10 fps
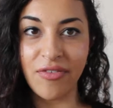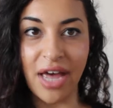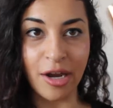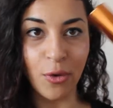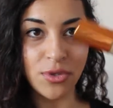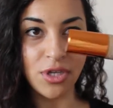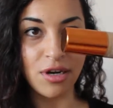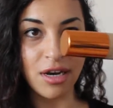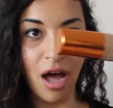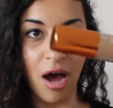love it, and I also
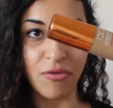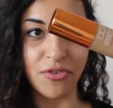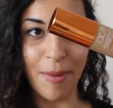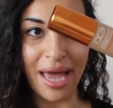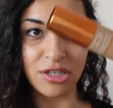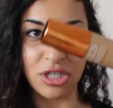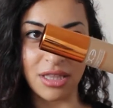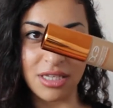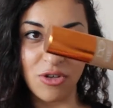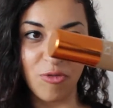love the
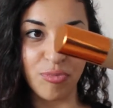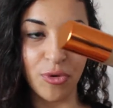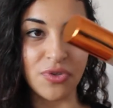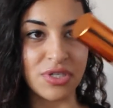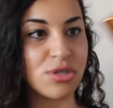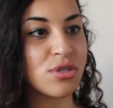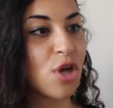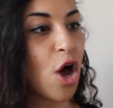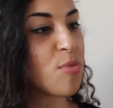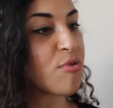packaging. This sort of bronze is so